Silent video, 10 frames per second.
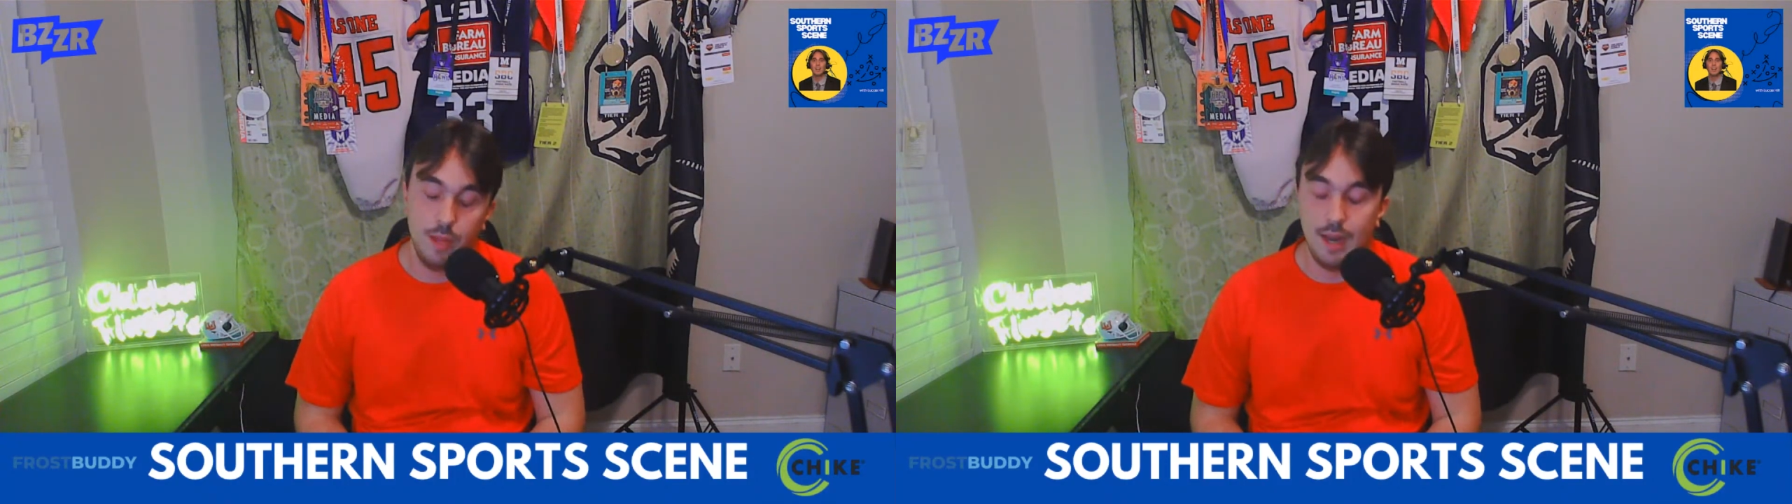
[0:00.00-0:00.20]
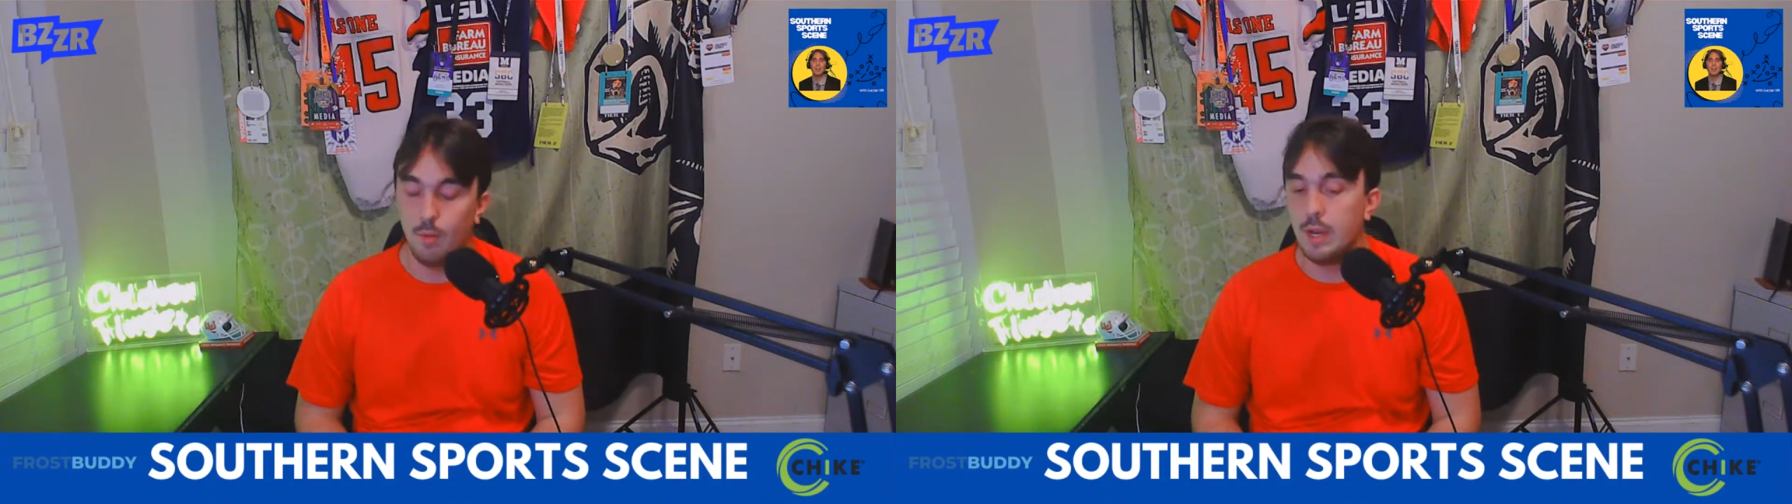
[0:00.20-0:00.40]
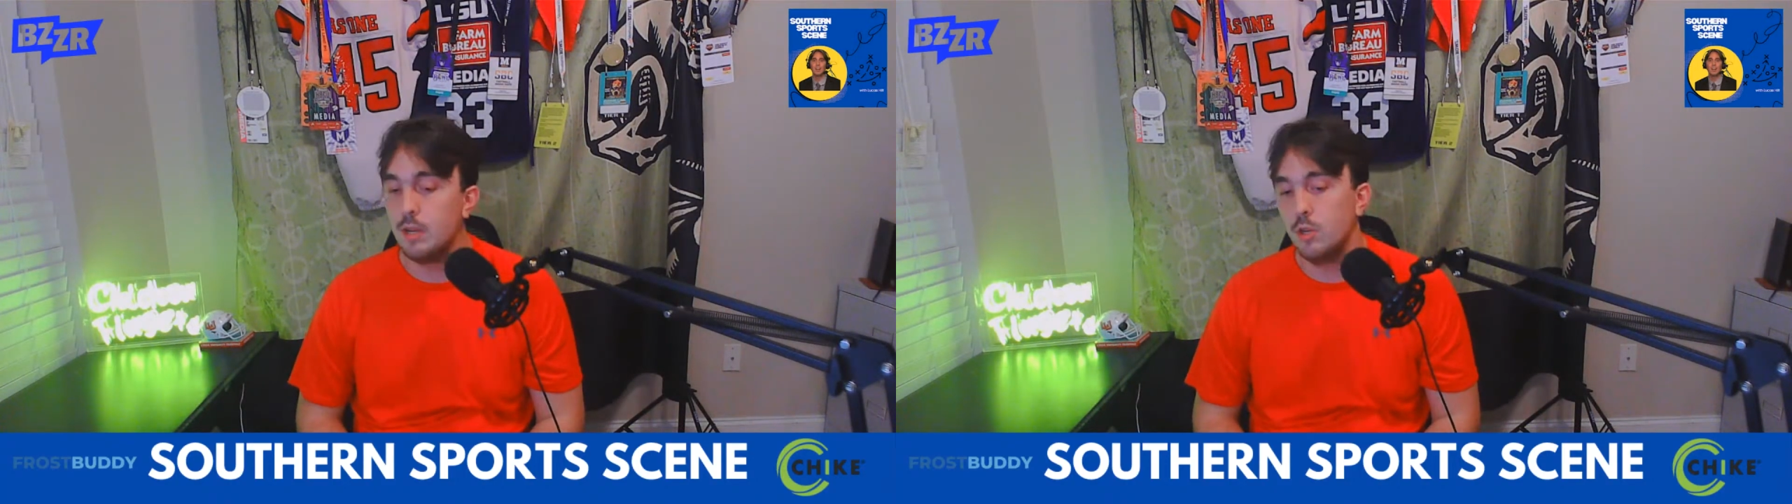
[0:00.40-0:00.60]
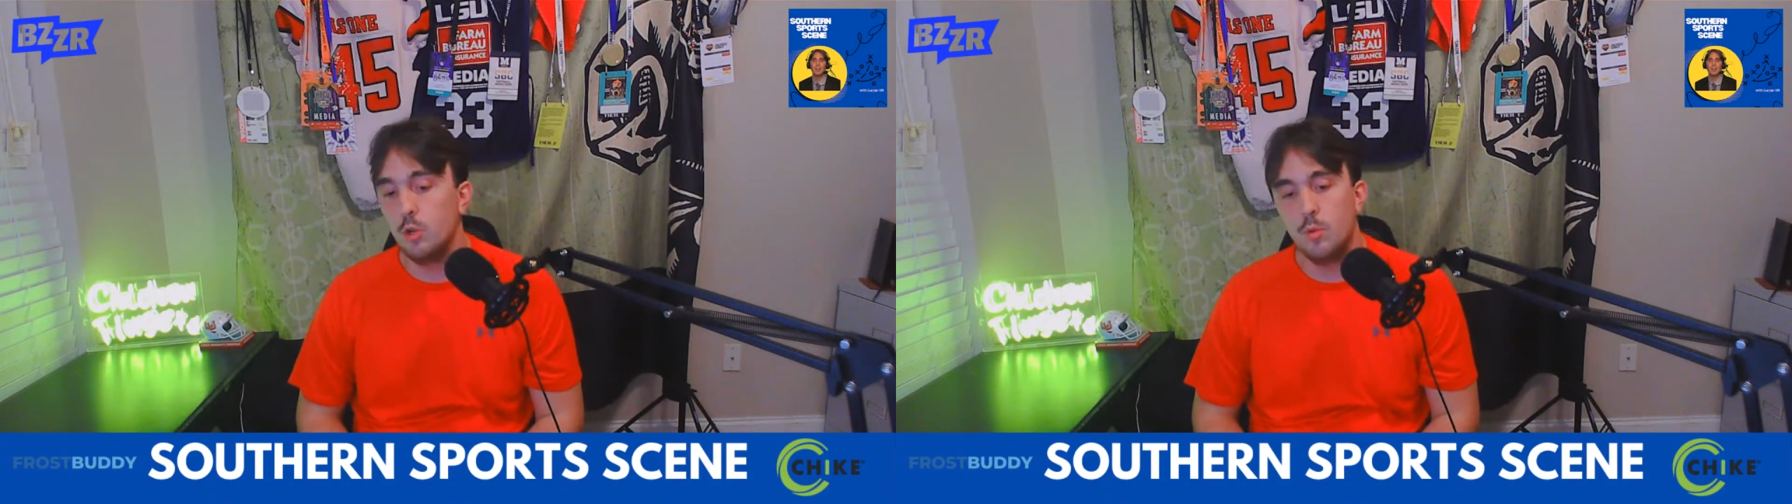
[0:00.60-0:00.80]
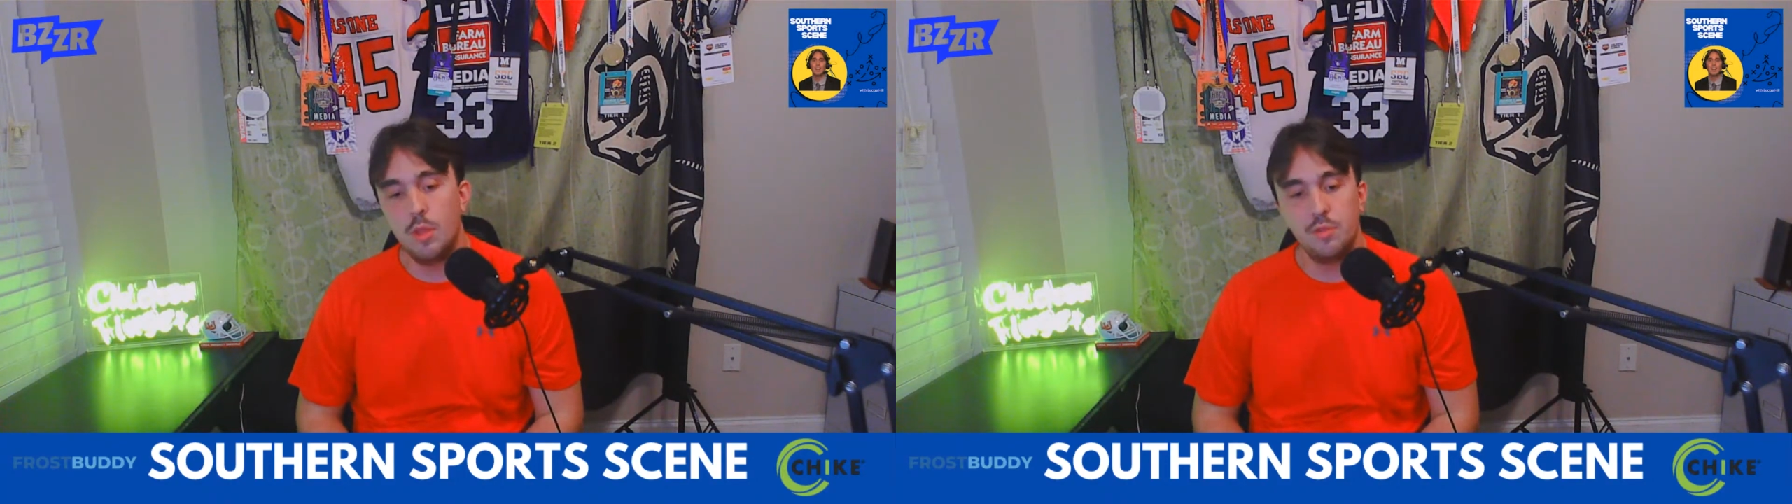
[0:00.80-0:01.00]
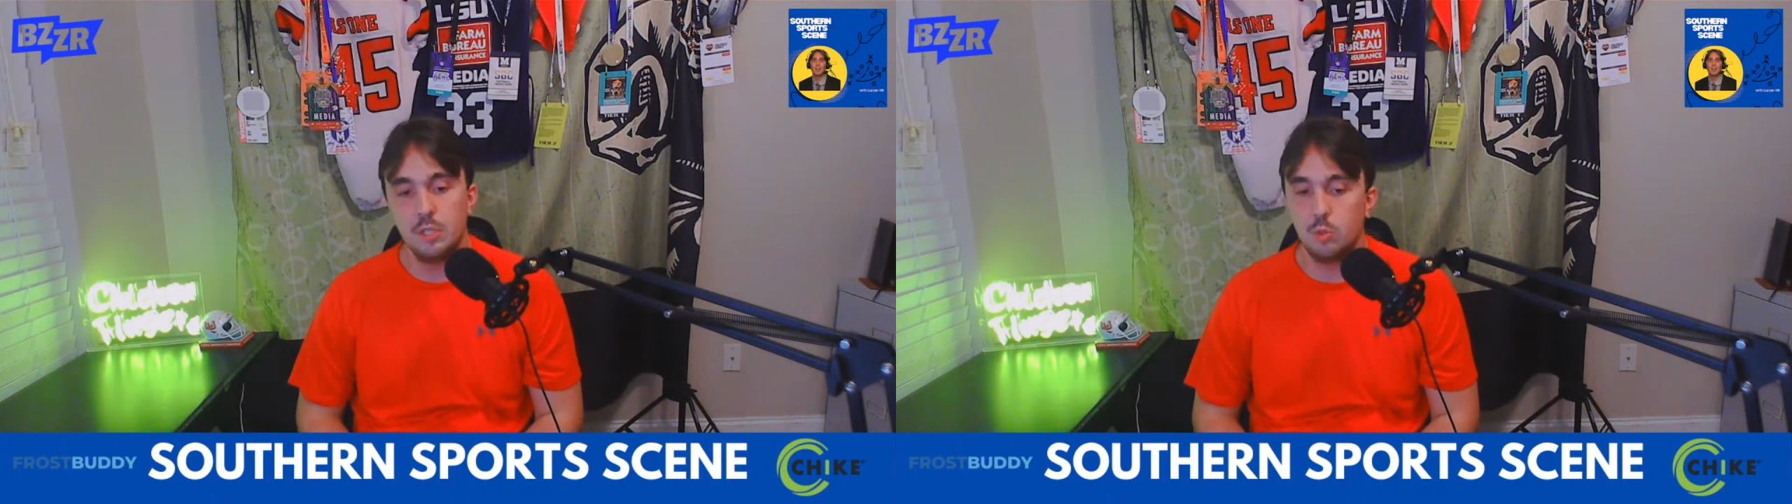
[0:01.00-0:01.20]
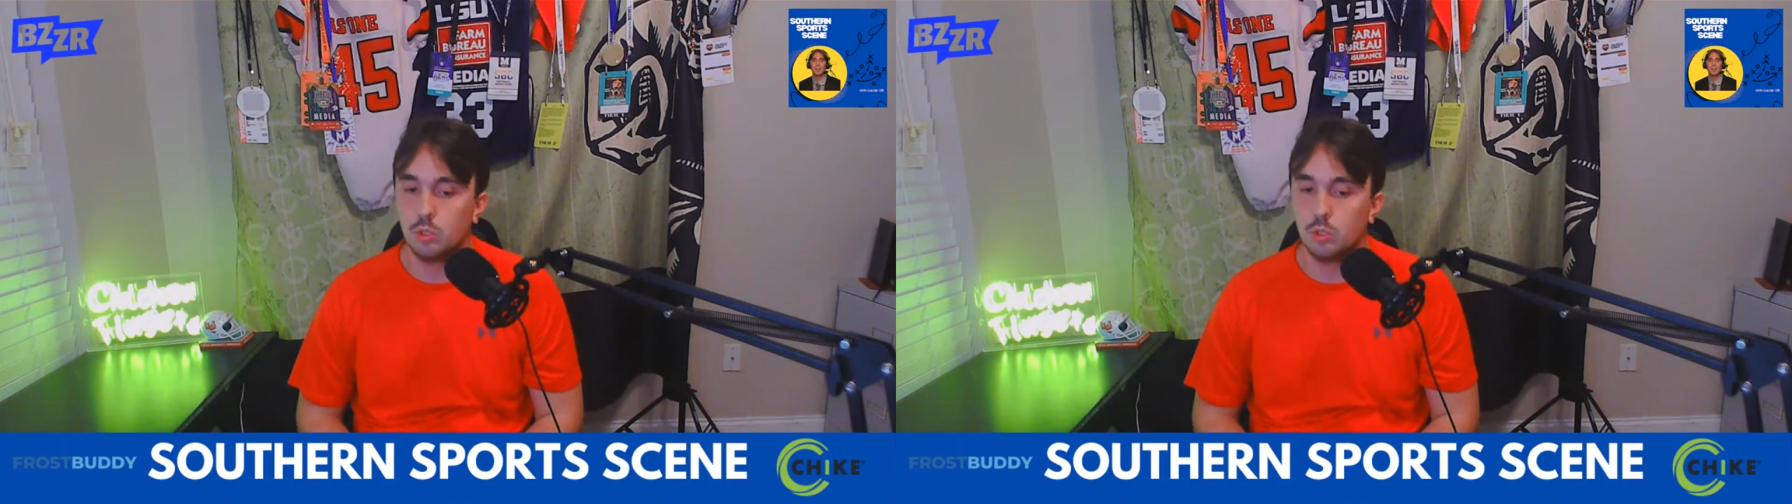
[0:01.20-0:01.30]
And we knew that this was